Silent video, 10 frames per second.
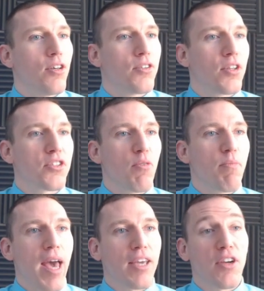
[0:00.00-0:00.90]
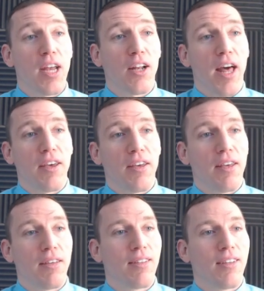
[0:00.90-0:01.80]
So let's go back. You're getting a lot of.
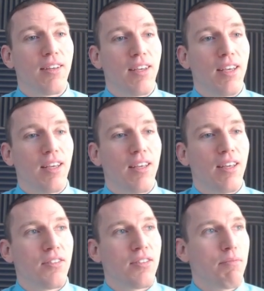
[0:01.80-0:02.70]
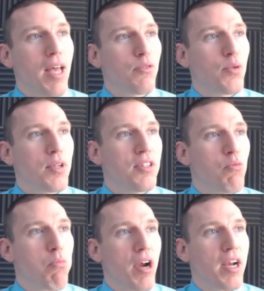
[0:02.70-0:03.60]
Sometimes when you
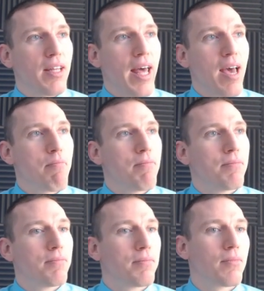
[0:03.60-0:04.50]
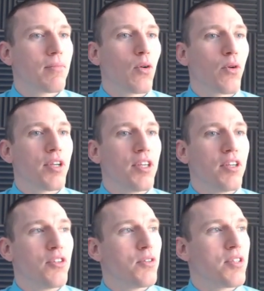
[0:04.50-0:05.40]
break a lab or you
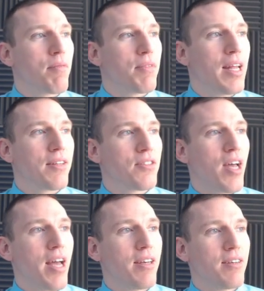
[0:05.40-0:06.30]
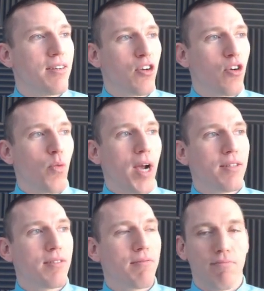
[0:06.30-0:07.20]
do something that's not
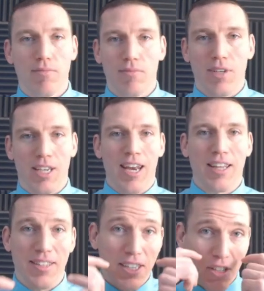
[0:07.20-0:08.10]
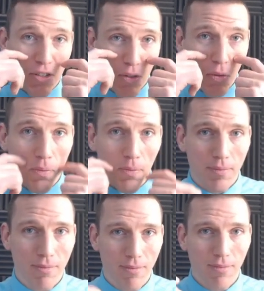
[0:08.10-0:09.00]
correct, it kind of teaches you
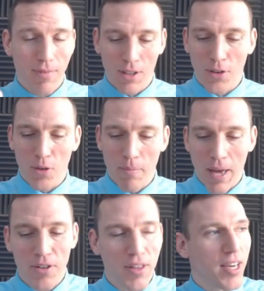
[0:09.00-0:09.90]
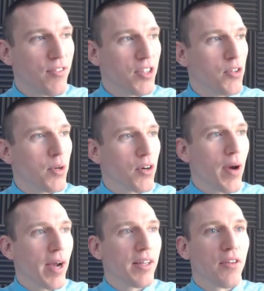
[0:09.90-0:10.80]
a little better than if you do it
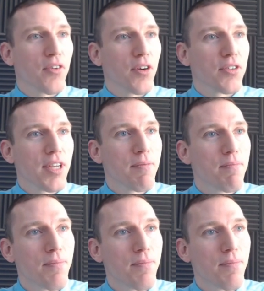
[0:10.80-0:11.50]
correctly the first time.